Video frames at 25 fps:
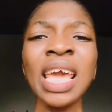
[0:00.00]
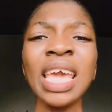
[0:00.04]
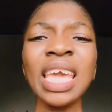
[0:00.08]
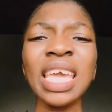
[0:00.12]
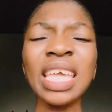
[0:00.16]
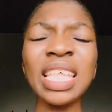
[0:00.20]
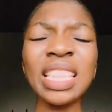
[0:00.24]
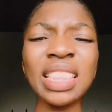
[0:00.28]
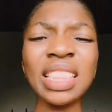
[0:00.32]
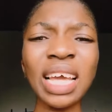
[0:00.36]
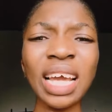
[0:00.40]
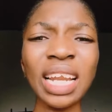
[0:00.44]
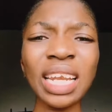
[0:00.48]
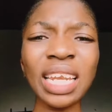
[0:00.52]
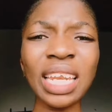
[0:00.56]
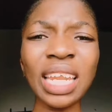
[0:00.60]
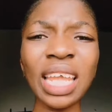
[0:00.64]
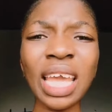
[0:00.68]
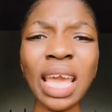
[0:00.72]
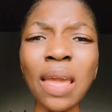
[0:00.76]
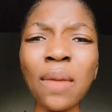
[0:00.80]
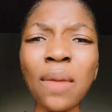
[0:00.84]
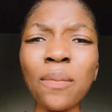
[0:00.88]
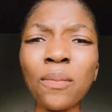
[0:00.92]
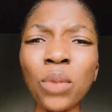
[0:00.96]
in the
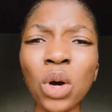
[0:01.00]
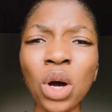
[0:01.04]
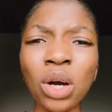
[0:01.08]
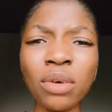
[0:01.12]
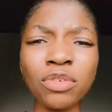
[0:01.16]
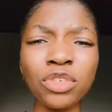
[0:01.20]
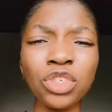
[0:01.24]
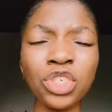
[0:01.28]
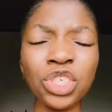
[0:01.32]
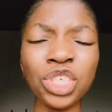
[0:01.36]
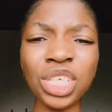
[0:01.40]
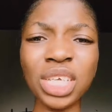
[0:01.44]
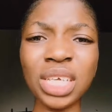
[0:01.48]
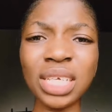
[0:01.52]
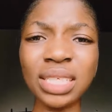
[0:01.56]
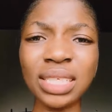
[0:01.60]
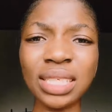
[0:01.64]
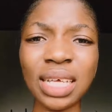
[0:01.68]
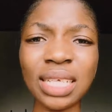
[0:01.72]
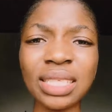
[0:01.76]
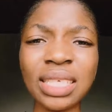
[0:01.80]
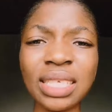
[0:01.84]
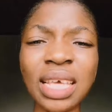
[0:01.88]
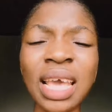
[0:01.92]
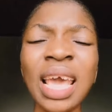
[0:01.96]
name of
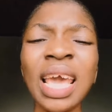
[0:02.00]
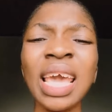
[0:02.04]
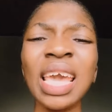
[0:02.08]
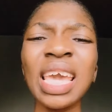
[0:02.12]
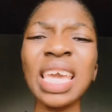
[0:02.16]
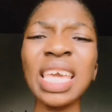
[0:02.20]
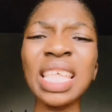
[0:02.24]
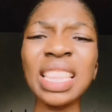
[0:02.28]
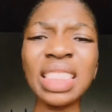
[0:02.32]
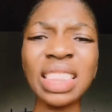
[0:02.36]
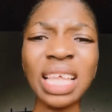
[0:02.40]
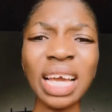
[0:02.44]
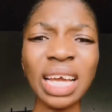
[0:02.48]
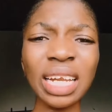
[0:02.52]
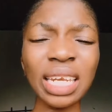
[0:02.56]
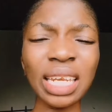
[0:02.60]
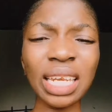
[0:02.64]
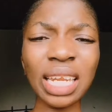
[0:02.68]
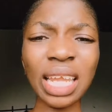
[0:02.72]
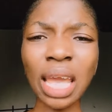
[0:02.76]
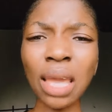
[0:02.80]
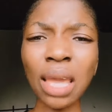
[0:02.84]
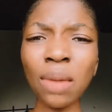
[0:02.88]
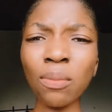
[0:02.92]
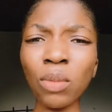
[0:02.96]
Jesus. In the
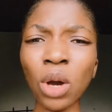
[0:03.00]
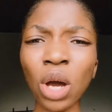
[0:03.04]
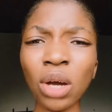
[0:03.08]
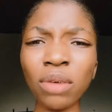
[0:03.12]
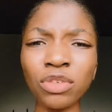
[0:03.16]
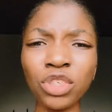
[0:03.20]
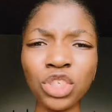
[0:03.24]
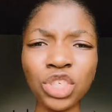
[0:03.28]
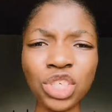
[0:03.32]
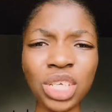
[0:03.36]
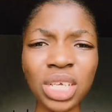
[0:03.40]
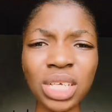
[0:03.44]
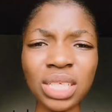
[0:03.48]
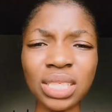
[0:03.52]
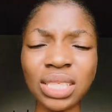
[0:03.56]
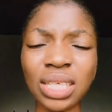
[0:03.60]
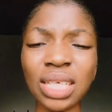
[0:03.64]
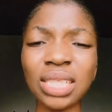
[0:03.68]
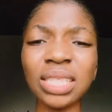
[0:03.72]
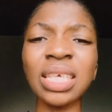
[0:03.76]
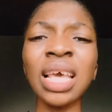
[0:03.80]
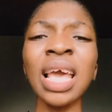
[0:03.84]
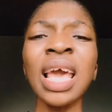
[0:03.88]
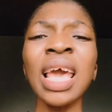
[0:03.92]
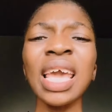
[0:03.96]
name of
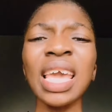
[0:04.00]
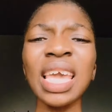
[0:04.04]
Jesus.